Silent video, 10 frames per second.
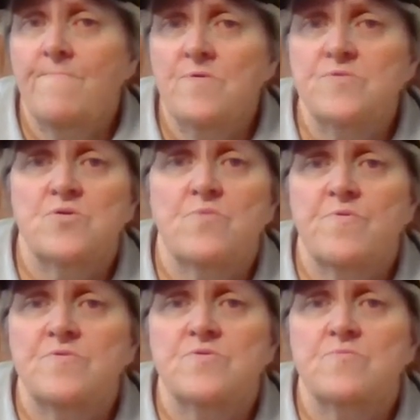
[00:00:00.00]
there is no
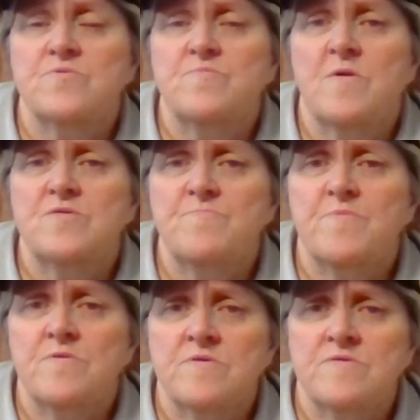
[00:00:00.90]
personal
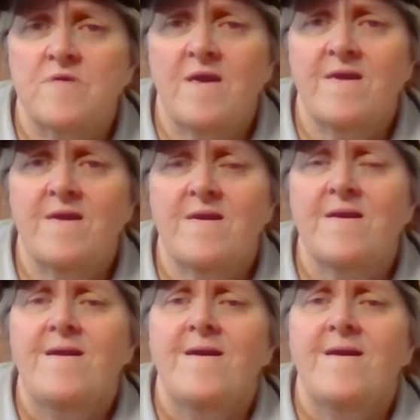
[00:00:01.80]
responsibility taking,